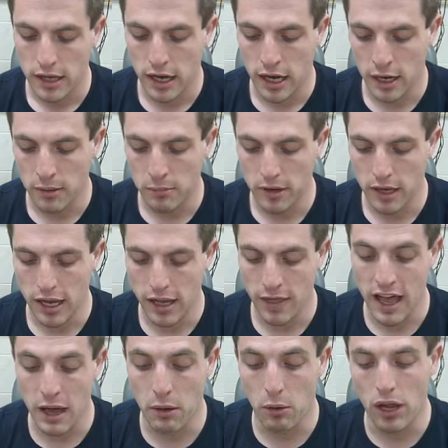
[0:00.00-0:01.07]

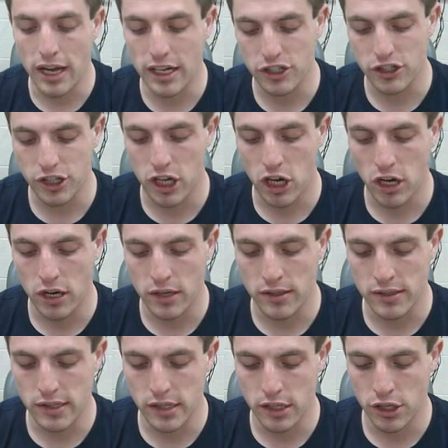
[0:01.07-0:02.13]
And that will actually
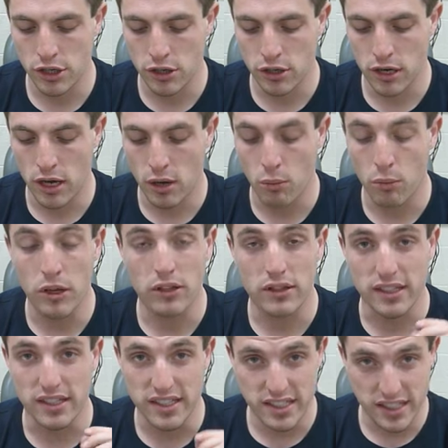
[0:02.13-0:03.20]
cause your wheel
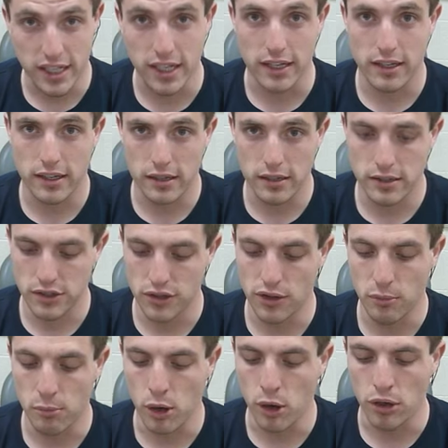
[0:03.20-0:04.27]
to stick to
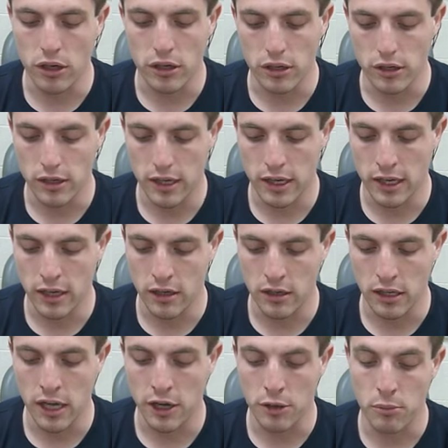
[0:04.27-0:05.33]
the motor, and it'll
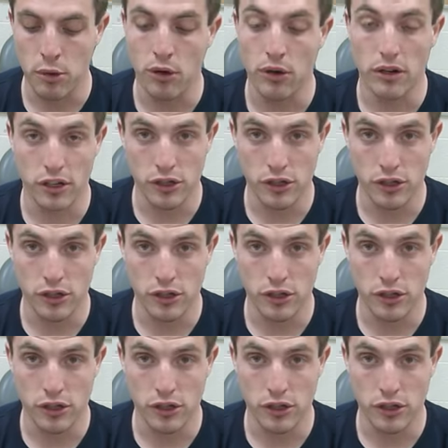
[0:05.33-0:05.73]
allow your motor to